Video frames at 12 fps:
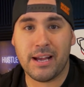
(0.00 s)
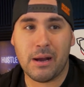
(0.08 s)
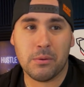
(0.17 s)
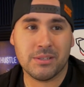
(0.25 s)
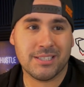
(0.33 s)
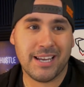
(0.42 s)
I
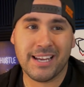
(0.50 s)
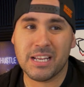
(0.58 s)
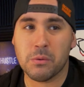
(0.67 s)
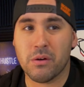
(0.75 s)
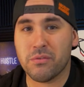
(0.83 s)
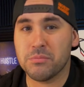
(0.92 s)
would say
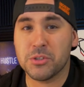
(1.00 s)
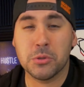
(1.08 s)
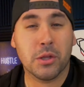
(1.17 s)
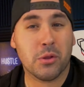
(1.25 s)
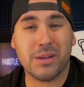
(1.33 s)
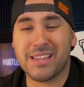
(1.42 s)
anywhere from $2,000
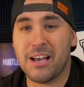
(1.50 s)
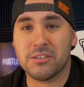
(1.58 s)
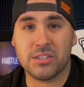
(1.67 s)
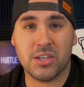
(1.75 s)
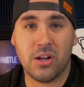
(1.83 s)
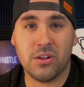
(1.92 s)
to
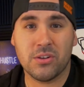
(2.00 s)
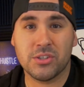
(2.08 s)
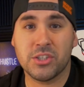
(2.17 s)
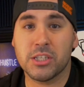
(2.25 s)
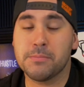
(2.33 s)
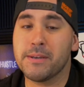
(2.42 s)
$3,000,
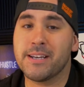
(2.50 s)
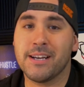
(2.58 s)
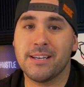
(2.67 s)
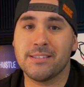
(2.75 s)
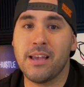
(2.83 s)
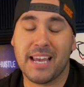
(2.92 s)
just
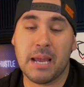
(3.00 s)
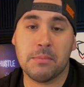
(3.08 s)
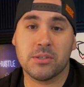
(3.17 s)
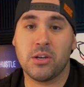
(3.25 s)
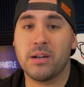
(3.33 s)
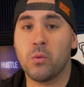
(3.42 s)
because
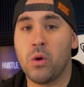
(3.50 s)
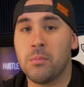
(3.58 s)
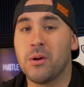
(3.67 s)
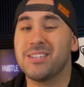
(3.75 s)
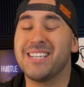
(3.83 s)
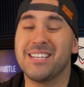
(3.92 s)
Amazon and
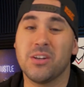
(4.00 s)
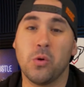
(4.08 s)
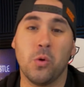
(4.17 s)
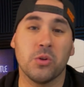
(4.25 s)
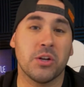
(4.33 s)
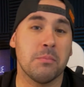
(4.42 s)
Walmart tend to
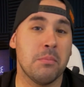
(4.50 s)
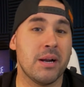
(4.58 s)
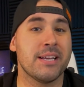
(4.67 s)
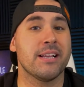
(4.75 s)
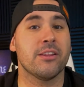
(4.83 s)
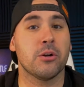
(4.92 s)
hold your
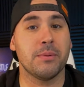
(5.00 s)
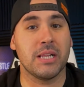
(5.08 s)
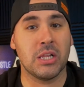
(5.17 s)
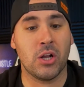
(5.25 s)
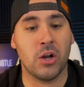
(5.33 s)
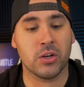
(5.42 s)
money a little bit
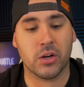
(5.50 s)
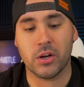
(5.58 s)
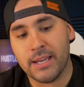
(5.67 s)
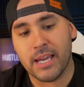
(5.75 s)
longer.